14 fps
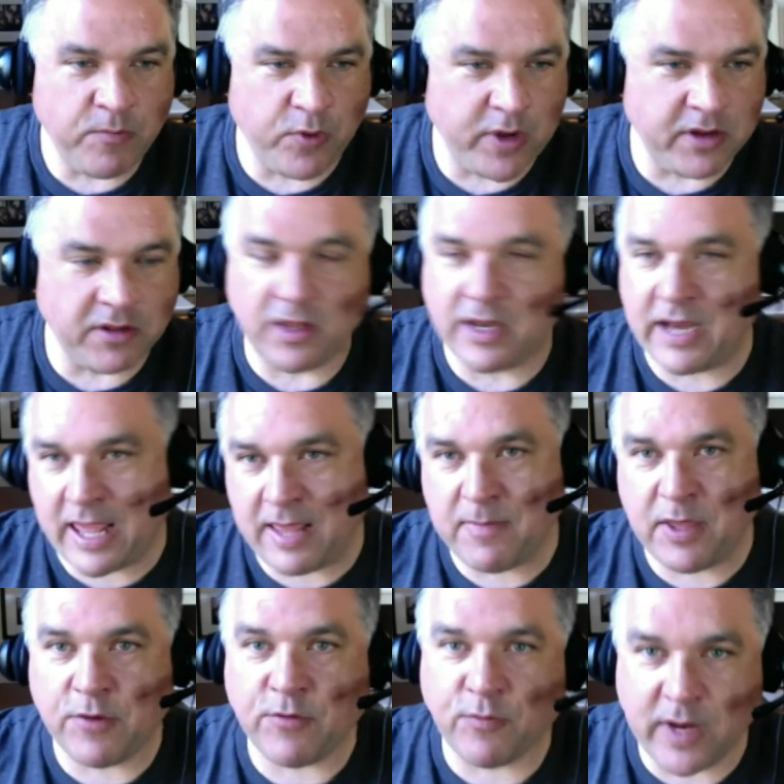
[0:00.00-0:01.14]
Brindle and Amy
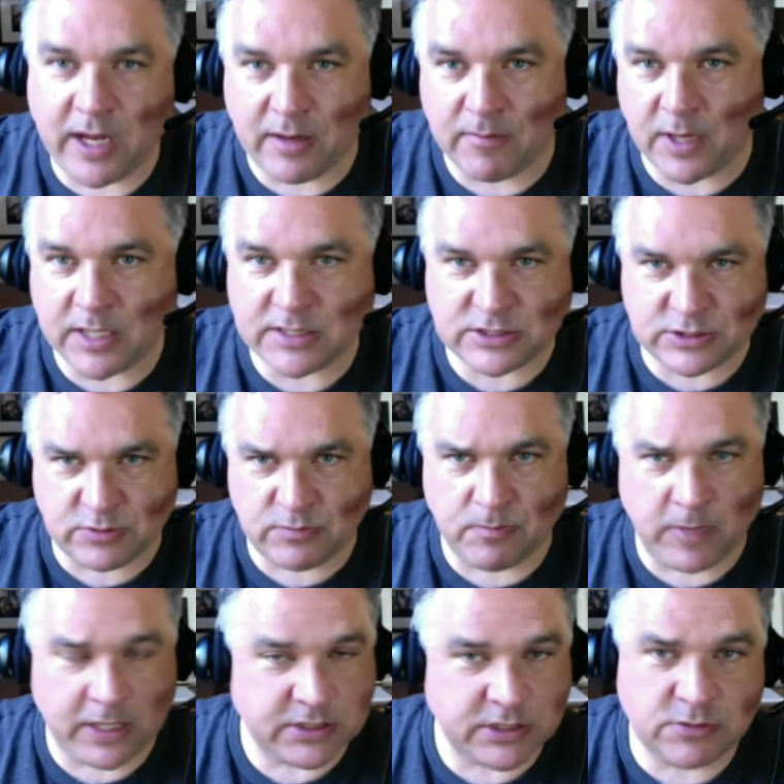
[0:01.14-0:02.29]
Green,
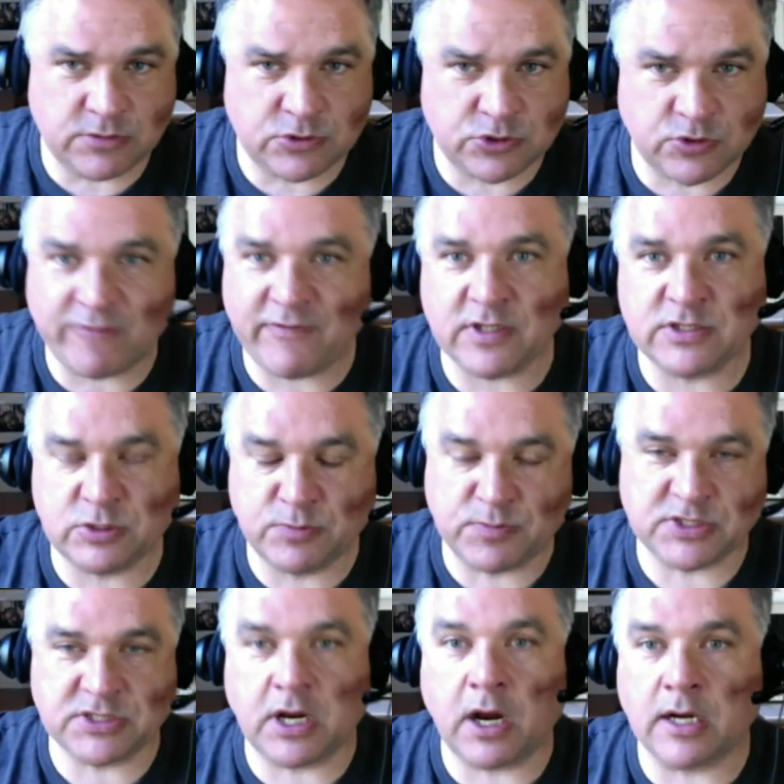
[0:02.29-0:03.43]
my two trivia
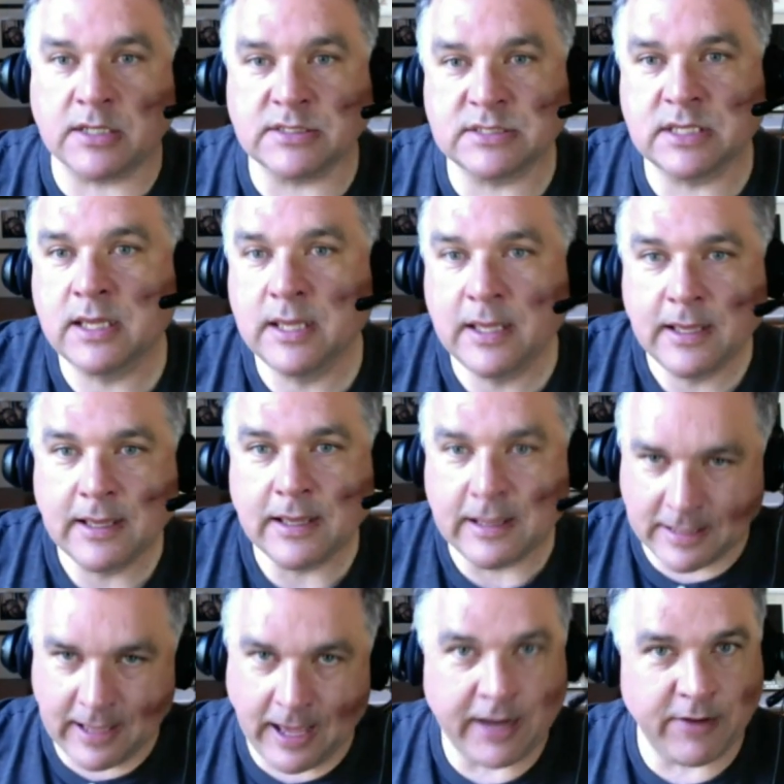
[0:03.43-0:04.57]
superstars,
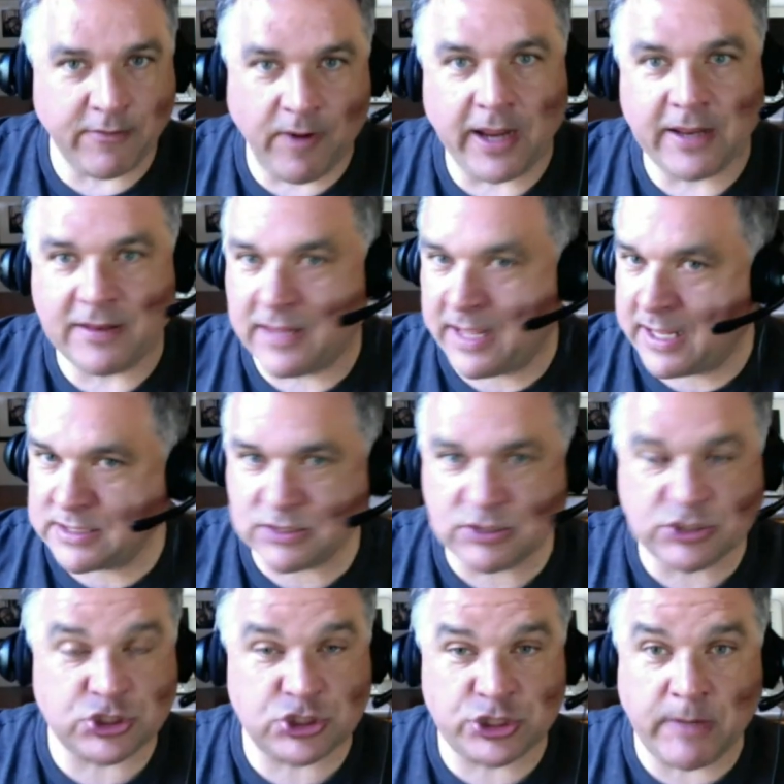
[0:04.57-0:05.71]
got it right. The answer
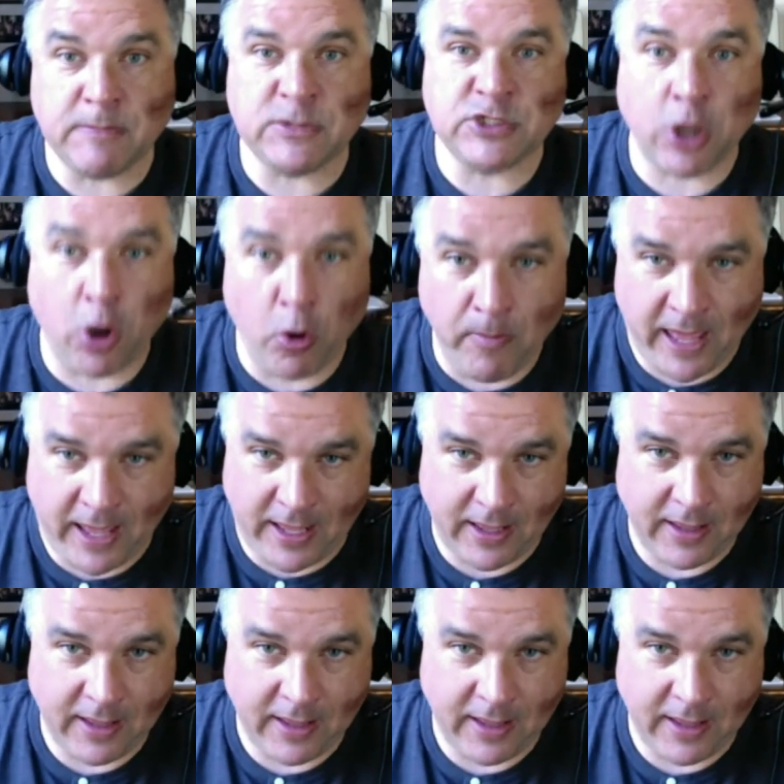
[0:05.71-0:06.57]
is Jim Thome.